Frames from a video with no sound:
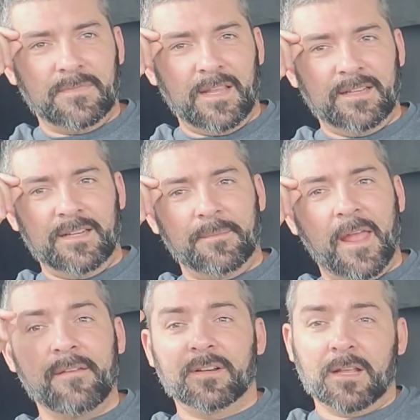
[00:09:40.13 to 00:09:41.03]
ended up
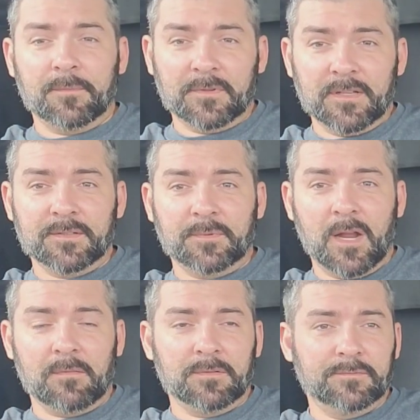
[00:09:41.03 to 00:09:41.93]
having a couple other
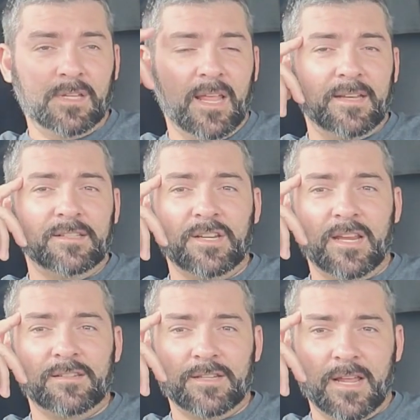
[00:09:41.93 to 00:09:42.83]
problems. They had to
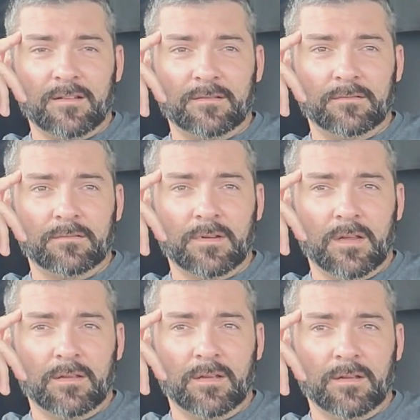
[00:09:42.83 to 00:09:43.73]
change out
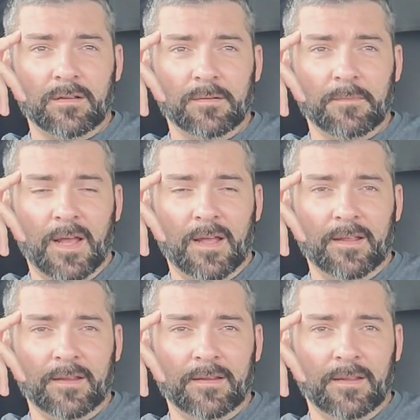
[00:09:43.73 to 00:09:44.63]

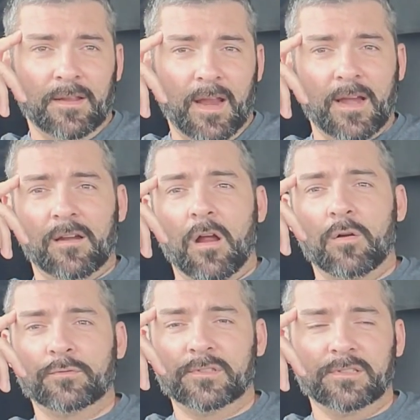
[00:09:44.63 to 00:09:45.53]
my air
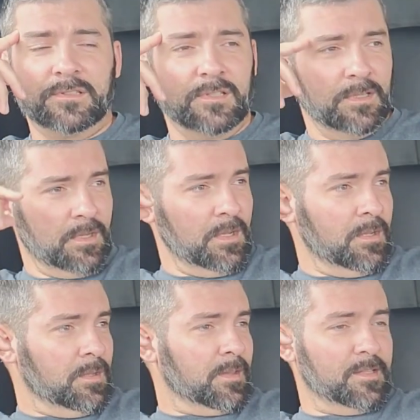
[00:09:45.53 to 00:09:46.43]
hoses.
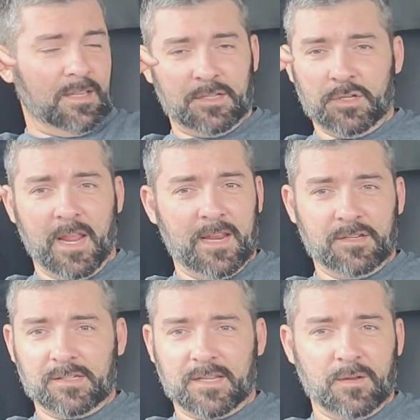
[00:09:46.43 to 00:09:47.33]
They said you can't
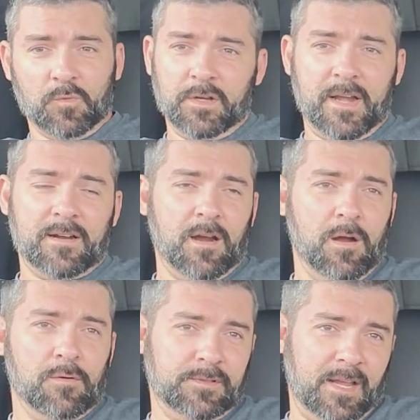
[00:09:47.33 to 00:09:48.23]
just get one air
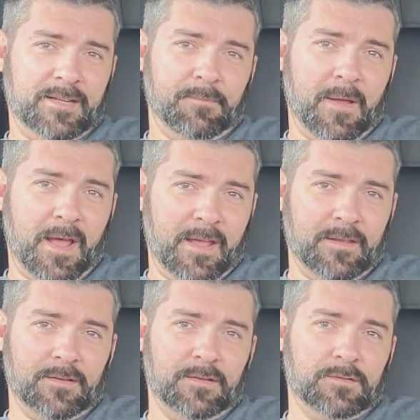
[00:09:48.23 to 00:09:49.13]
hose. I had to
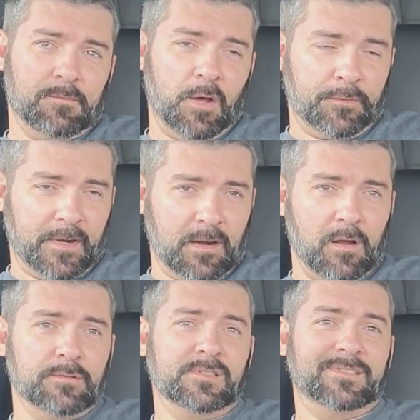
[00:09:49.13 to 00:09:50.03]
buy both air
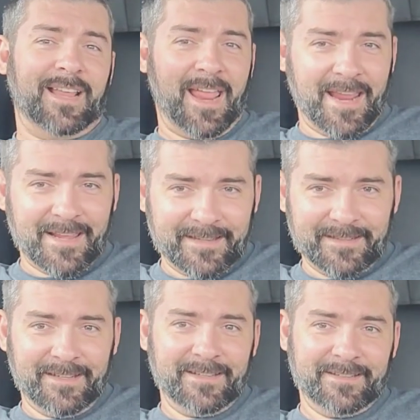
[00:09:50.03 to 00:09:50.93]
hoses
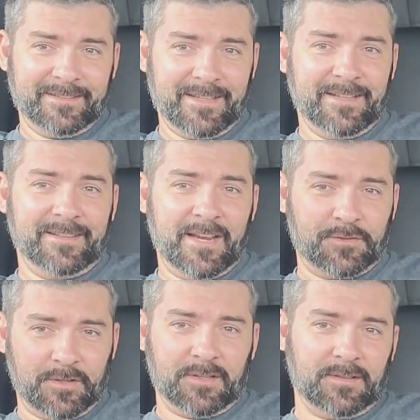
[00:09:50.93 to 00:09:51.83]
and the
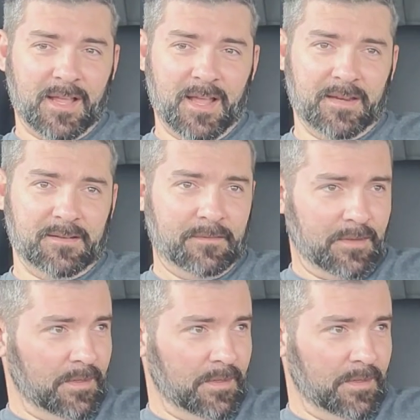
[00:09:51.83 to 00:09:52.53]
electric line